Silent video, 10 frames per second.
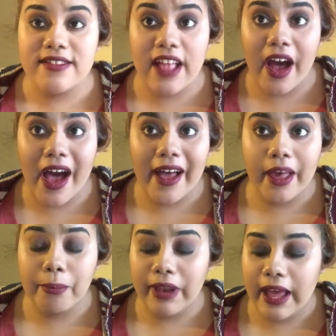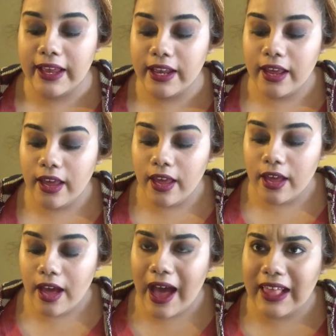Now I applied
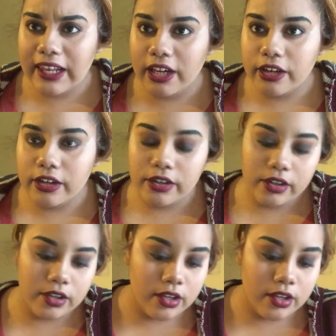eyeliner